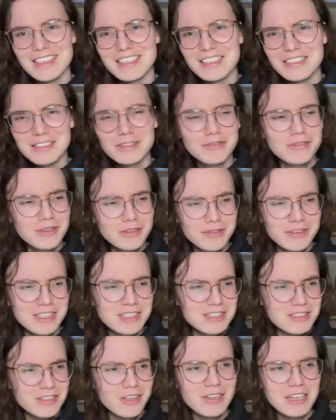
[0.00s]
It doesn't feel
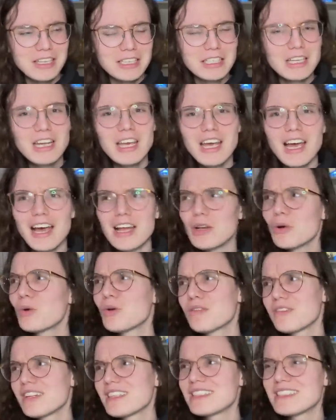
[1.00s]
very solid and
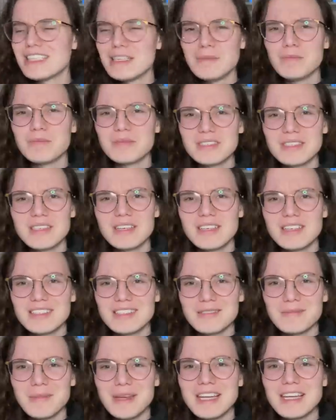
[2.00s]
all of that seems
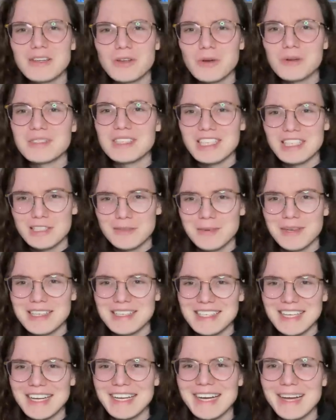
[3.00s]
to make no sense when I
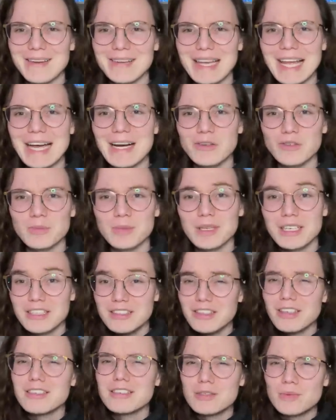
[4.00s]
say it out loud, but
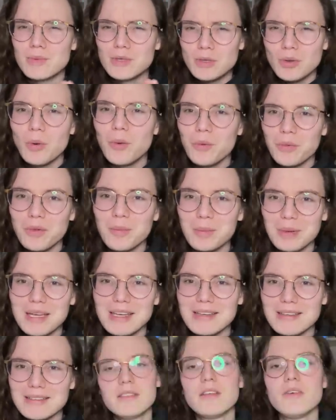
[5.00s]
it does when you hold the piece.